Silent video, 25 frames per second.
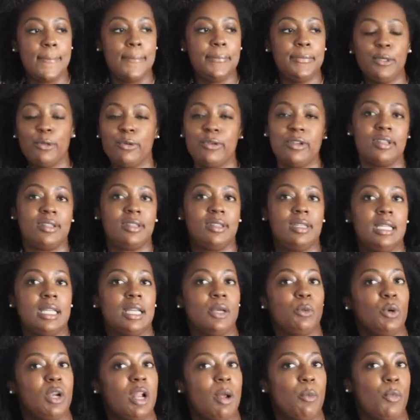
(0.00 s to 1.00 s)
You just see
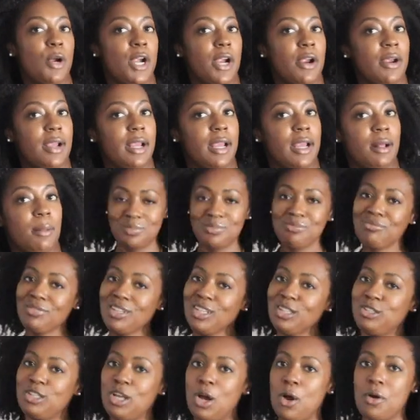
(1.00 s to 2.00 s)
it when I'm wearing it.
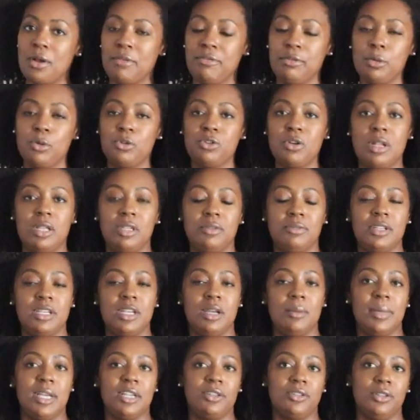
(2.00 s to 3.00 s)
So if you enjoyed this
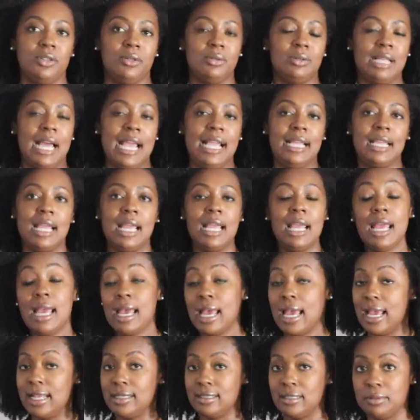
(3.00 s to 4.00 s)
video, make sure you like,
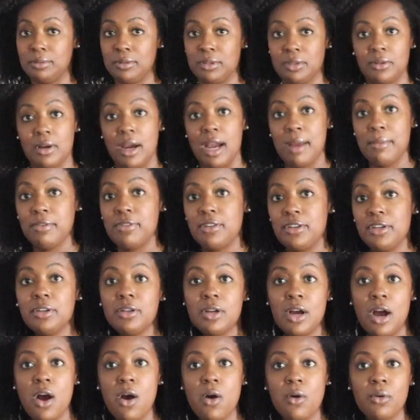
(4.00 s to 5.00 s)
and subscribe before you
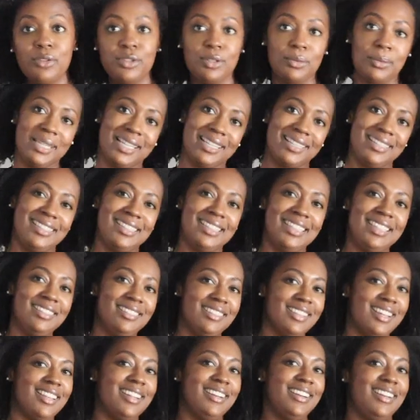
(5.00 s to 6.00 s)
go so we can see
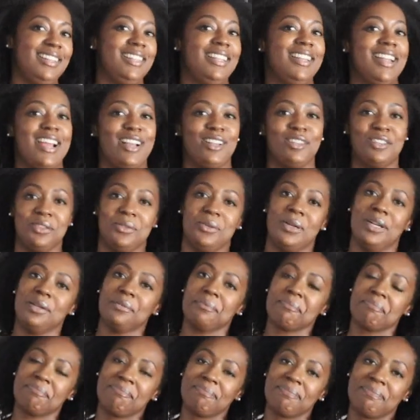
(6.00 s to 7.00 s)
each other in the next one.
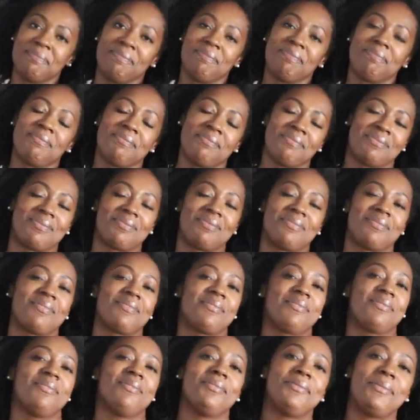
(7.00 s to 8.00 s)

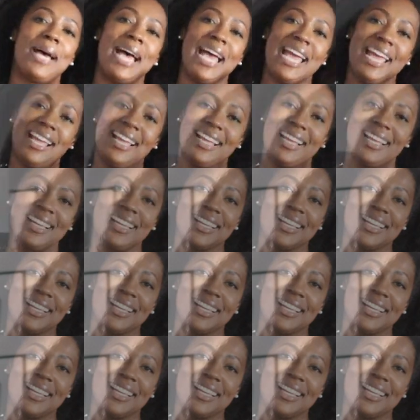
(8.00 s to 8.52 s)
Bye.